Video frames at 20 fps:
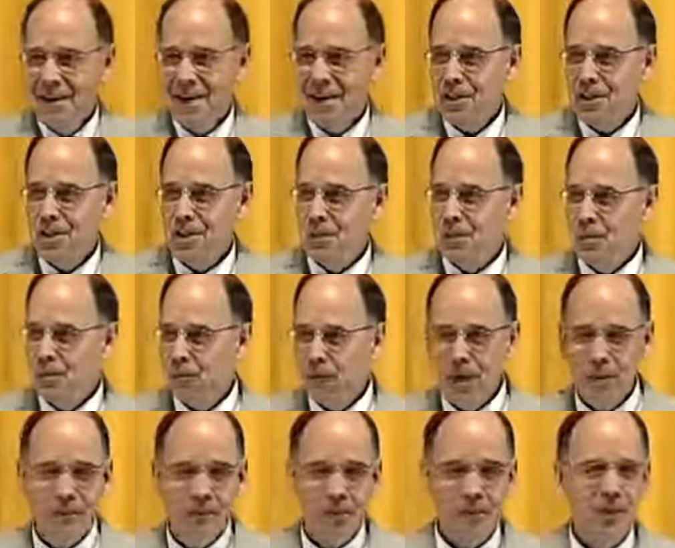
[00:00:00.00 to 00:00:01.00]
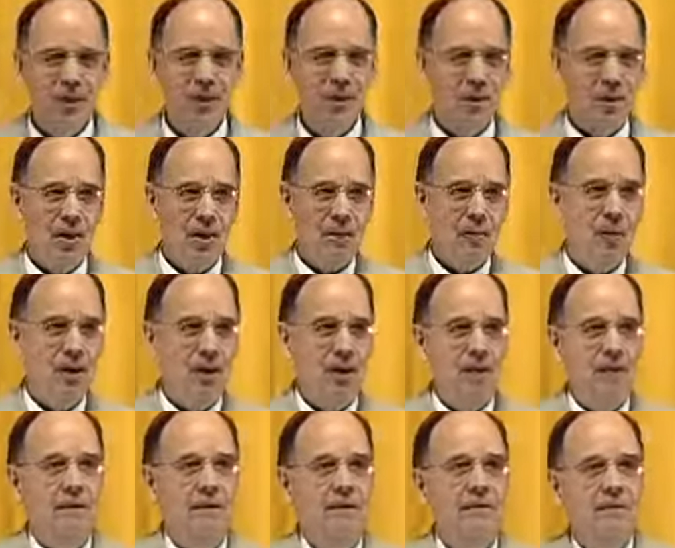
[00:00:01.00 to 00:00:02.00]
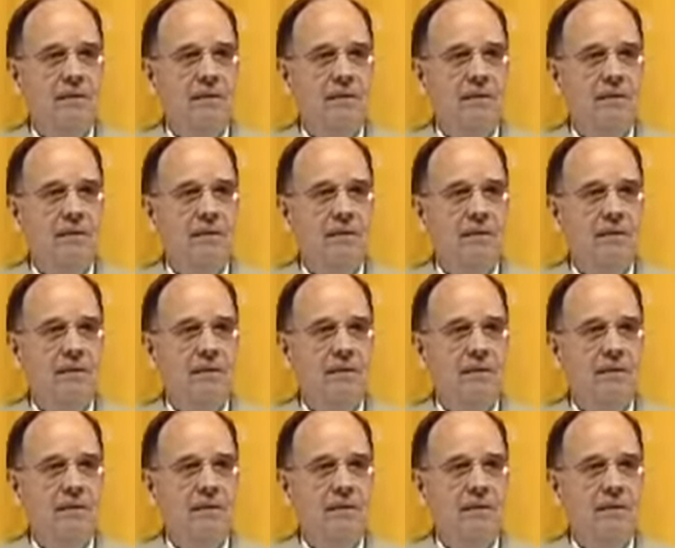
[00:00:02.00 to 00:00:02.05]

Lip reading: that's just what people think you ought to be.